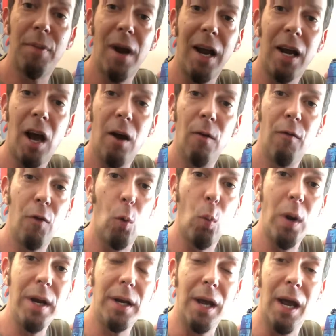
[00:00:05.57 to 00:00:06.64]
I got over the
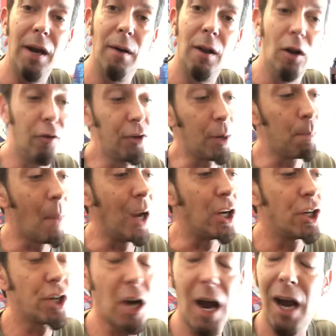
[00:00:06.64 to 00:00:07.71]
weekend. Looks like my
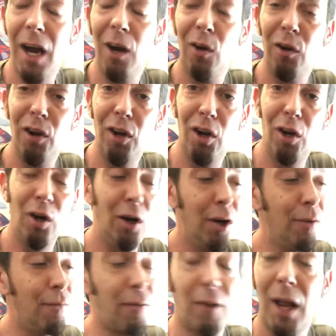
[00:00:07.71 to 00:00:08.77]

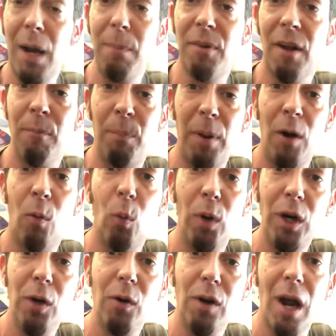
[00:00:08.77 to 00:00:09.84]
childhood flames have been
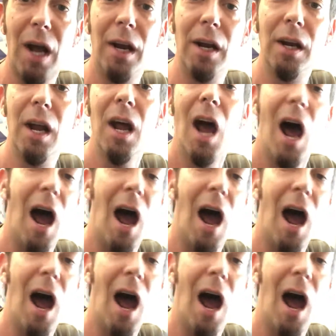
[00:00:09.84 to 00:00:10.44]
reignited.